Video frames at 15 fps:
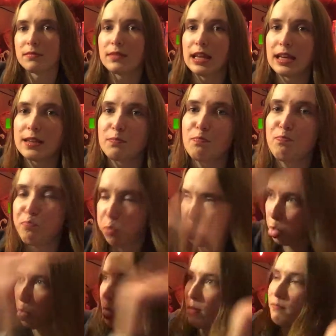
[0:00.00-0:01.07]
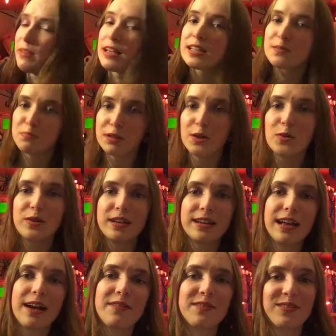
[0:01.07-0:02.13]
they exploded
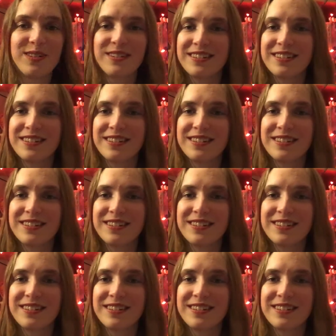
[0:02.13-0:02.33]
out of,